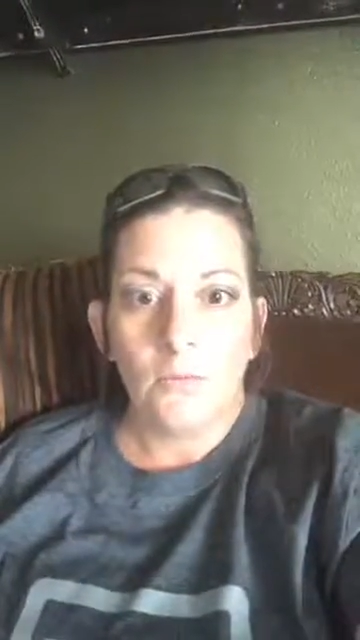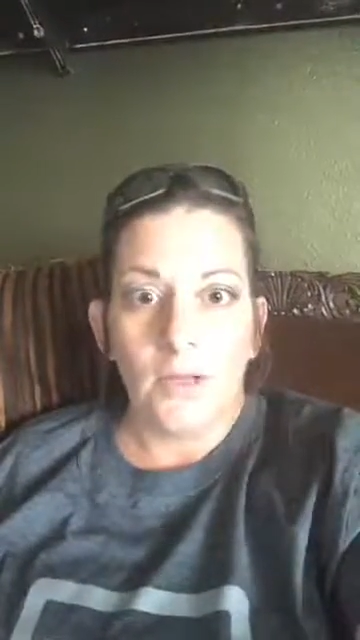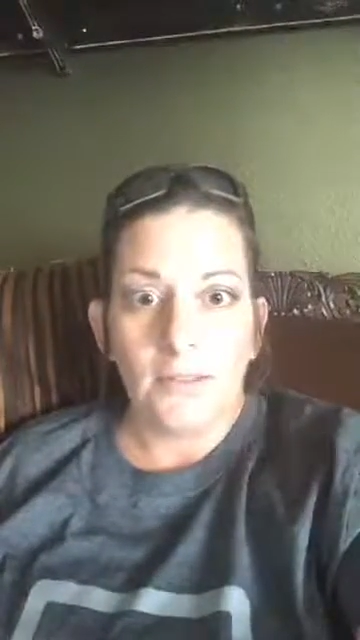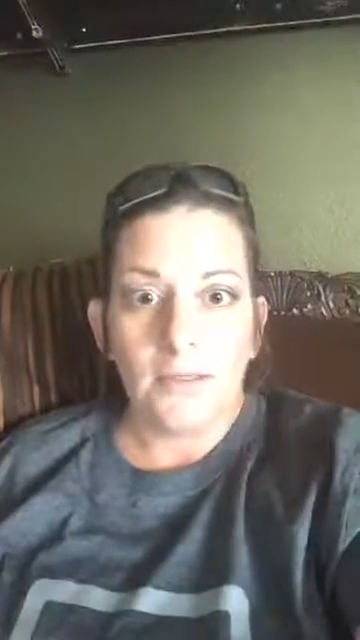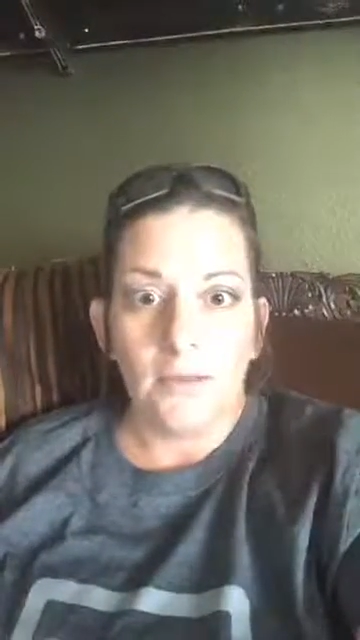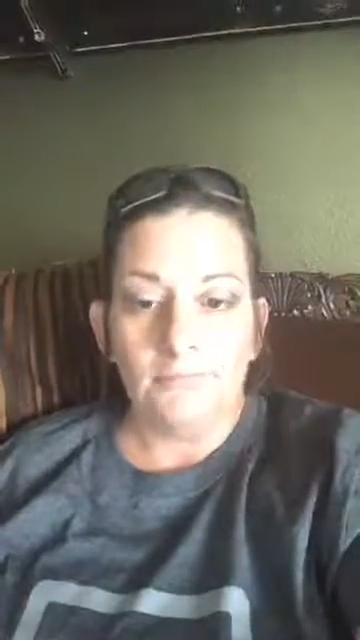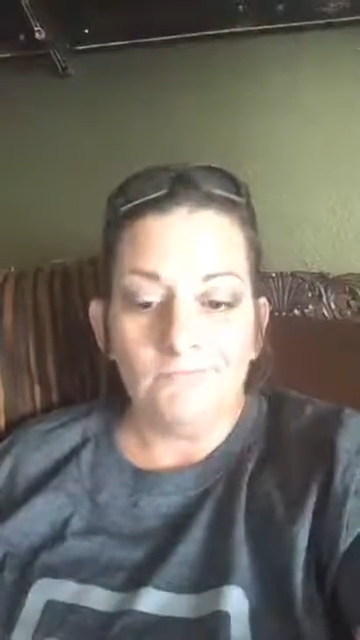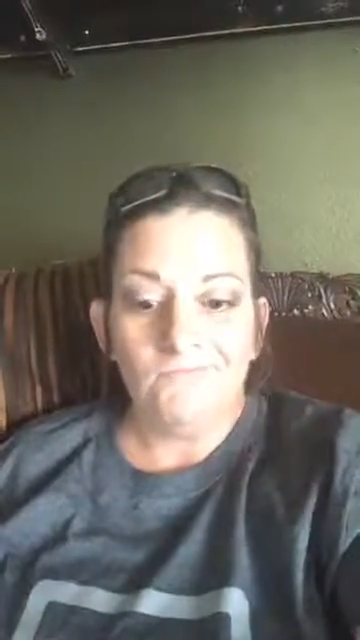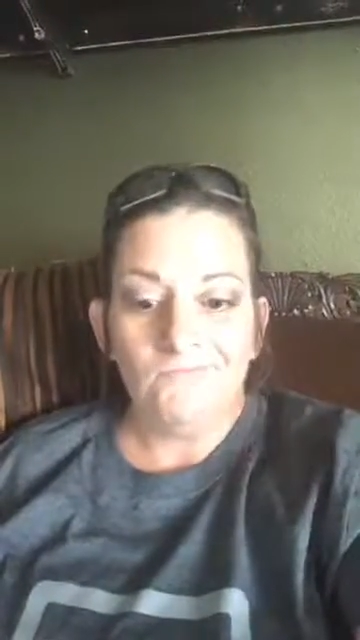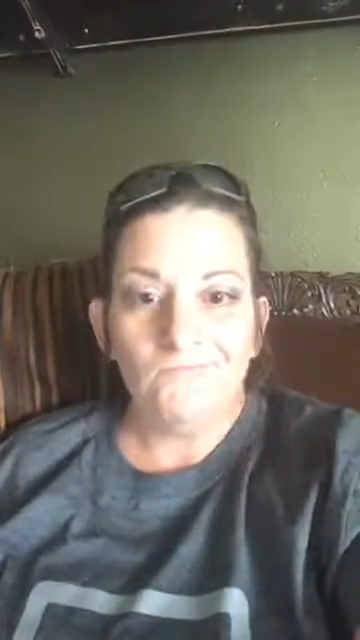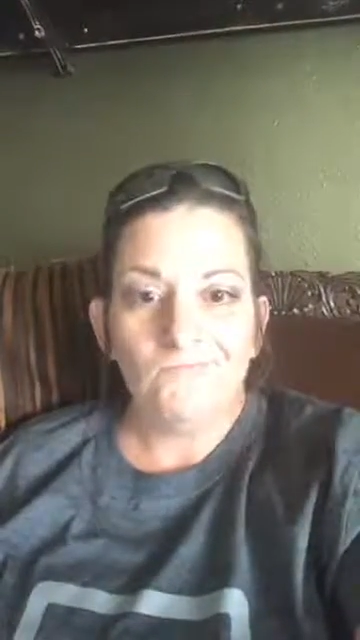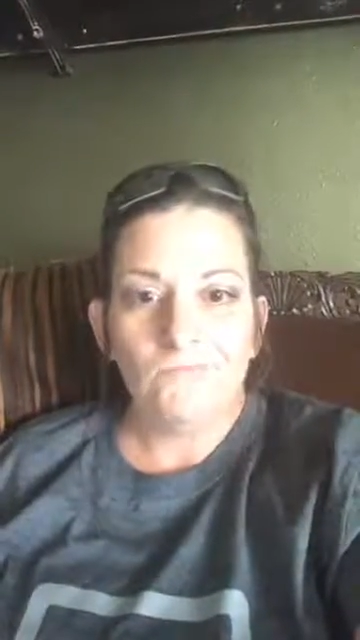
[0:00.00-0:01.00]
Welcome.
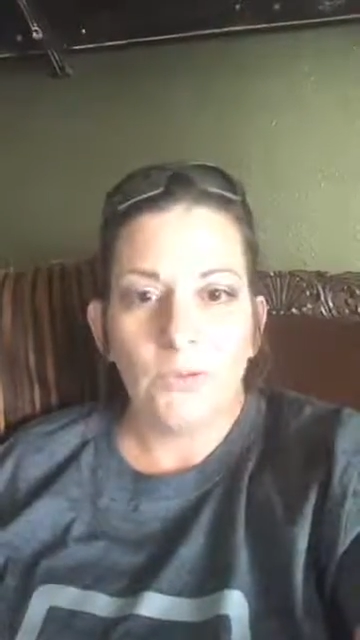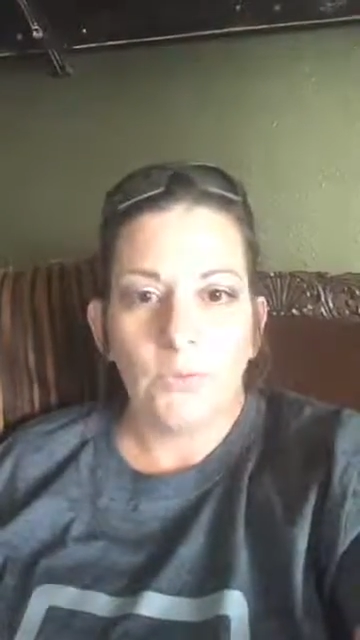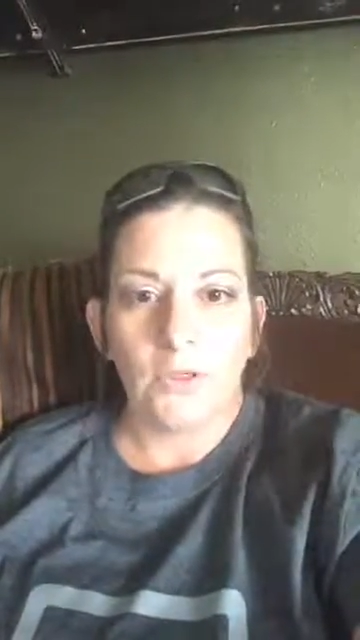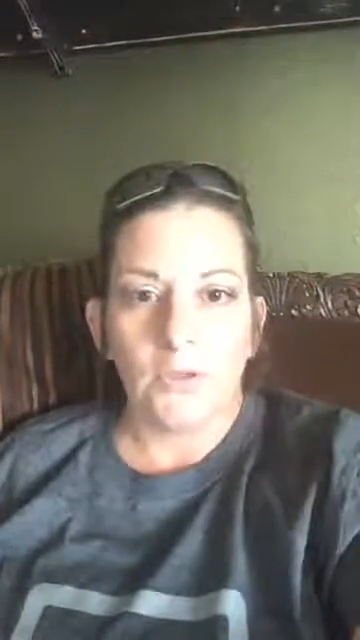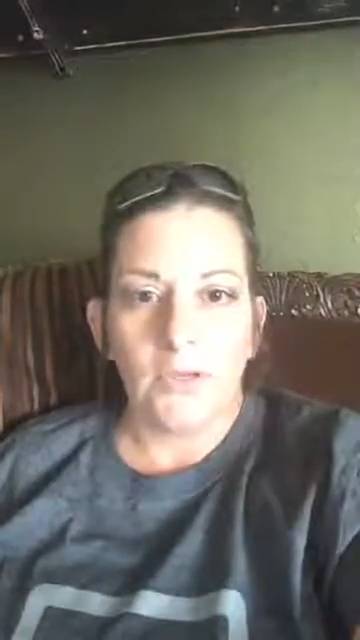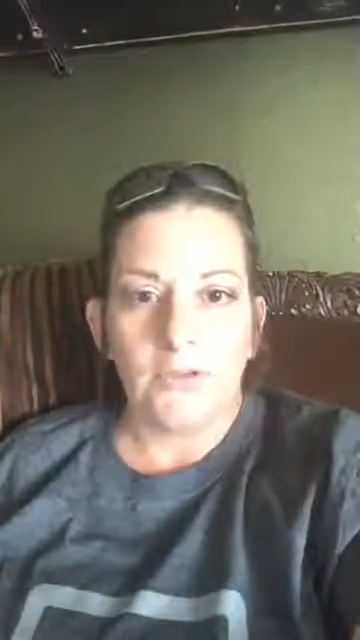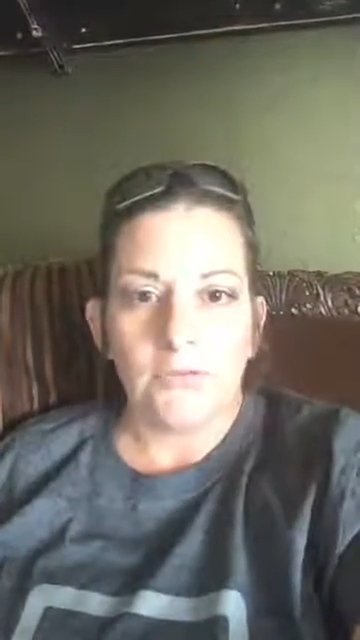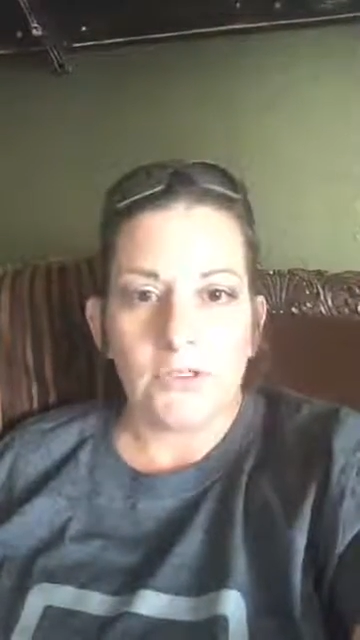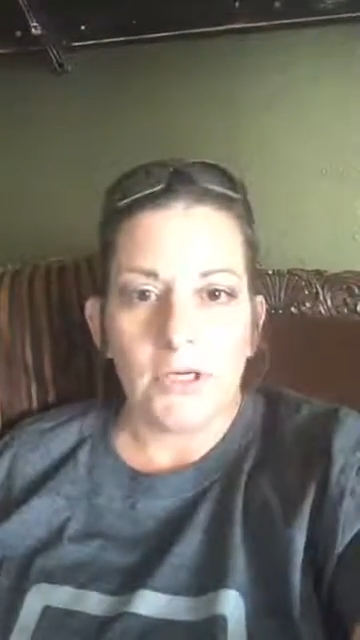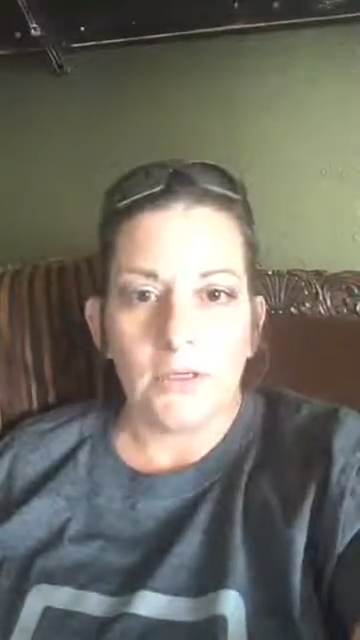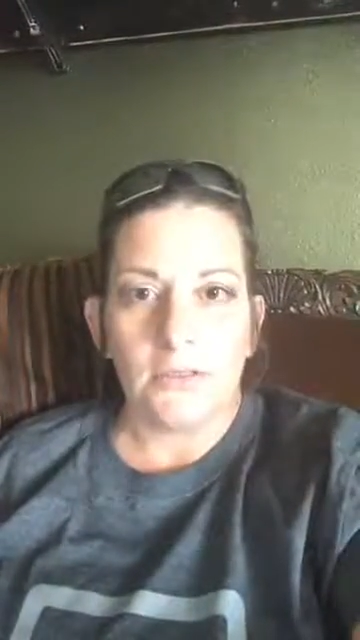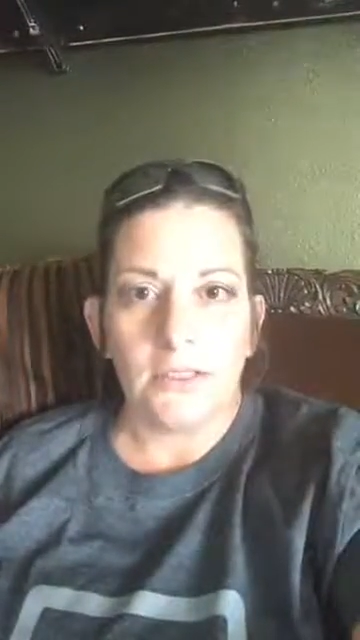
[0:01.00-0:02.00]
We're going to wait for
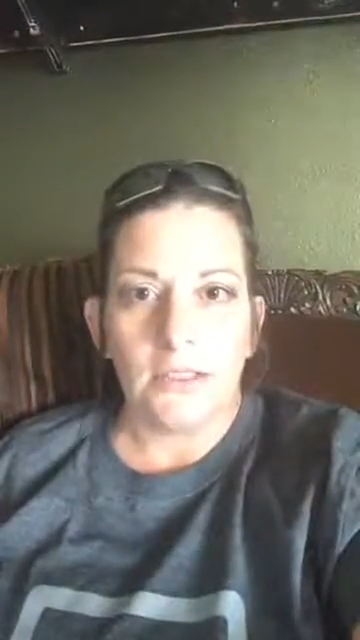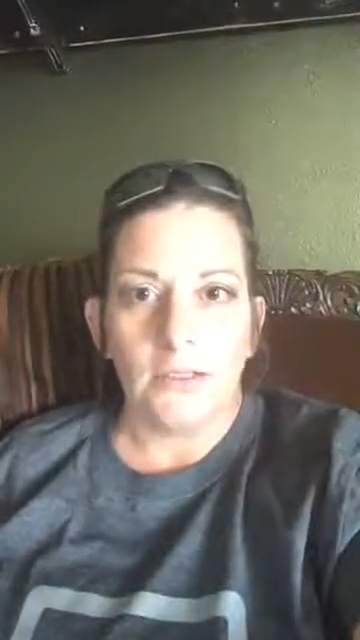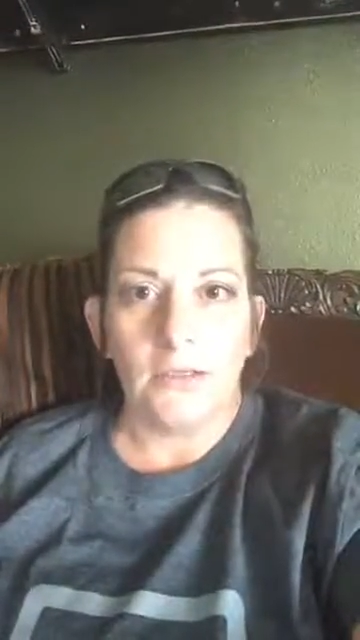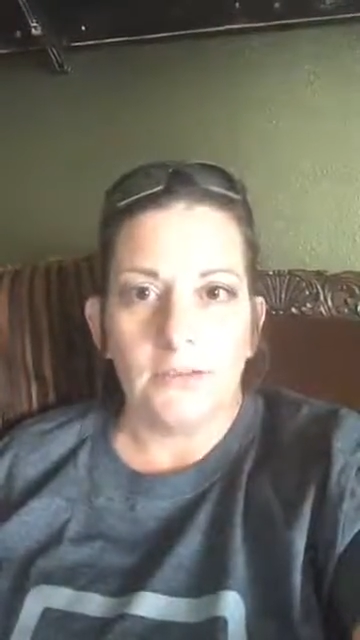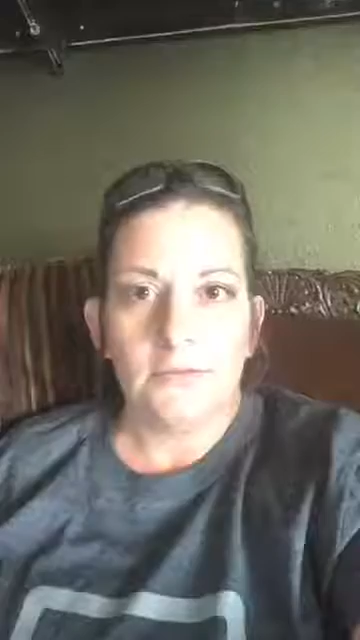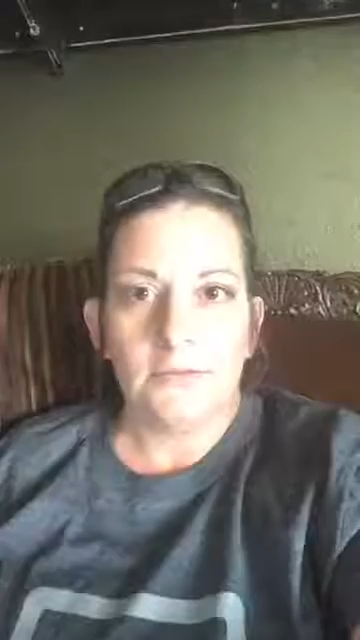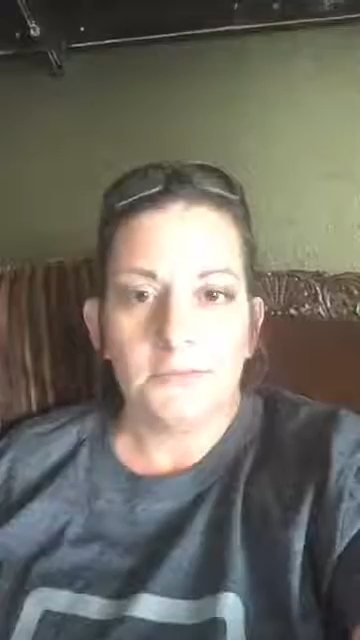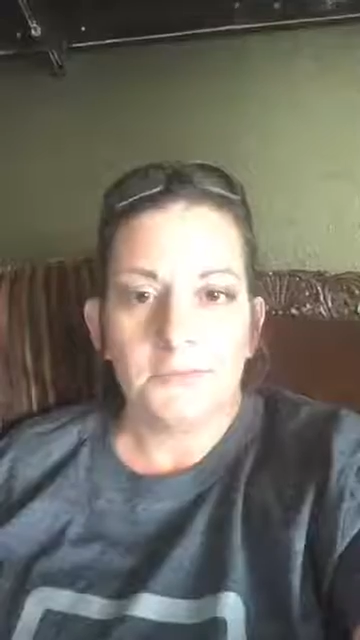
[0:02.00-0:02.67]
Jared to get on.